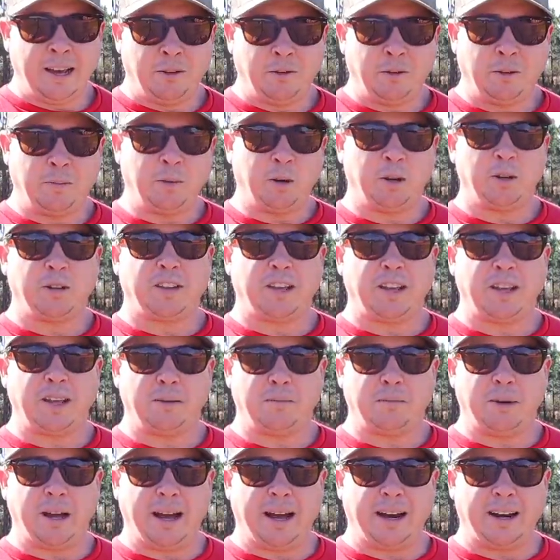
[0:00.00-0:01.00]
One more thing
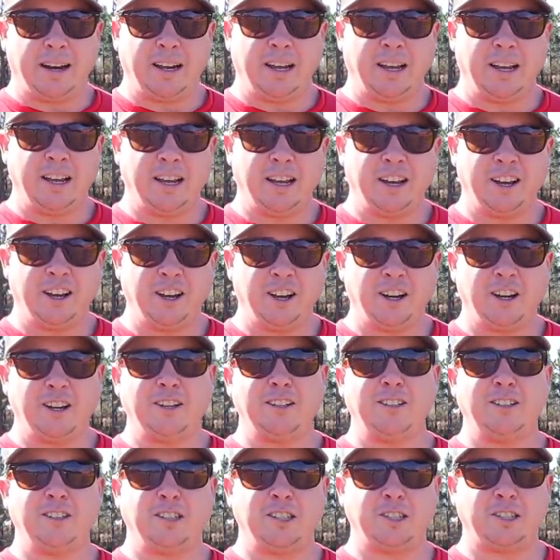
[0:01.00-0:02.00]
about
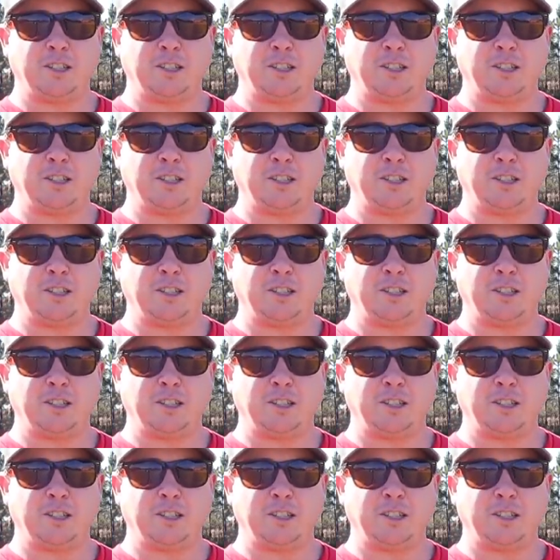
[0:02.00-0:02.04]
onion